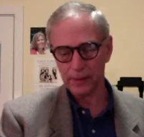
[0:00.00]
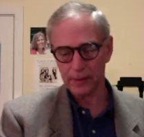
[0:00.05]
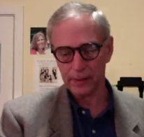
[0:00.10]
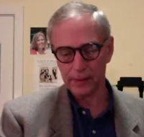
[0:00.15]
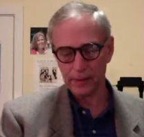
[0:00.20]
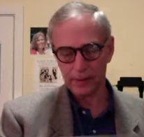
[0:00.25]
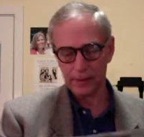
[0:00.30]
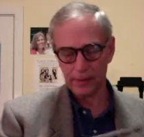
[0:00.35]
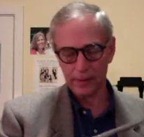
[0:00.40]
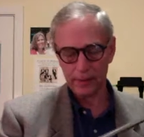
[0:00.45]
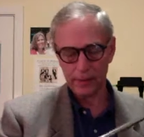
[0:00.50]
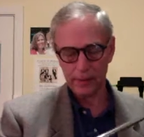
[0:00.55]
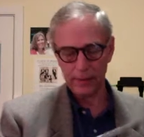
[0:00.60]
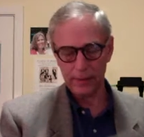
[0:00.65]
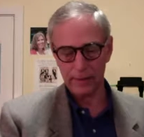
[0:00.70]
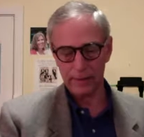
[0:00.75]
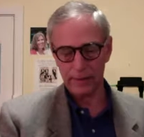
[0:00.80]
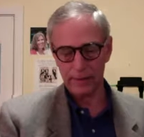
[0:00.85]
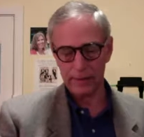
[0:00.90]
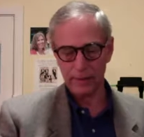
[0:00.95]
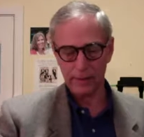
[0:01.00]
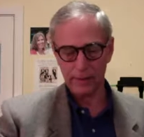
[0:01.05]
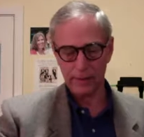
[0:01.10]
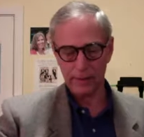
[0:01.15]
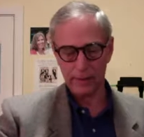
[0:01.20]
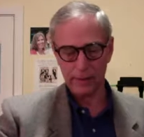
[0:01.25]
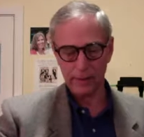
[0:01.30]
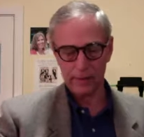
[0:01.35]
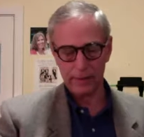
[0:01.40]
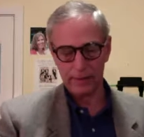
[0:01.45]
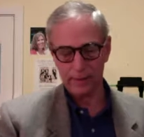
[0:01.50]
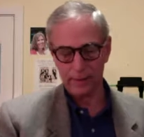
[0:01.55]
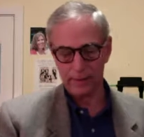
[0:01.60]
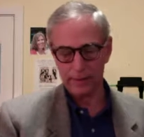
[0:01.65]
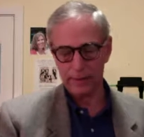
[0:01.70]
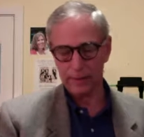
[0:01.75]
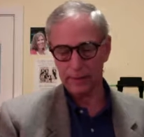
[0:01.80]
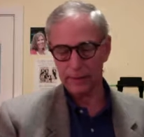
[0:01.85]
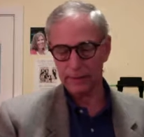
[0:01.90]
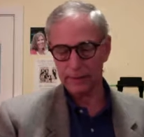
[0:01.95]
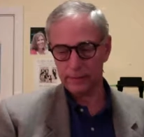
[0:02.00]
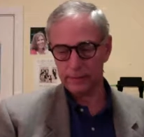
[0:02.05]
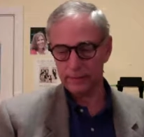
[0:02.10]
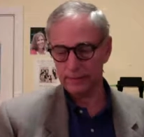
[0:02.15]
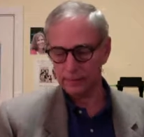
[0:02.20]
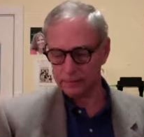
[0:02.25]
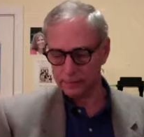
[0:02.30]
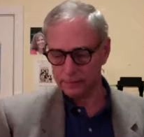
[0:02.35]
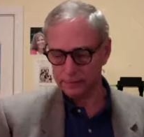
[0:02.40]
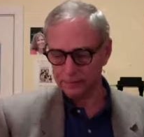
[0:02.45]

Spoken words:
(no one is talking)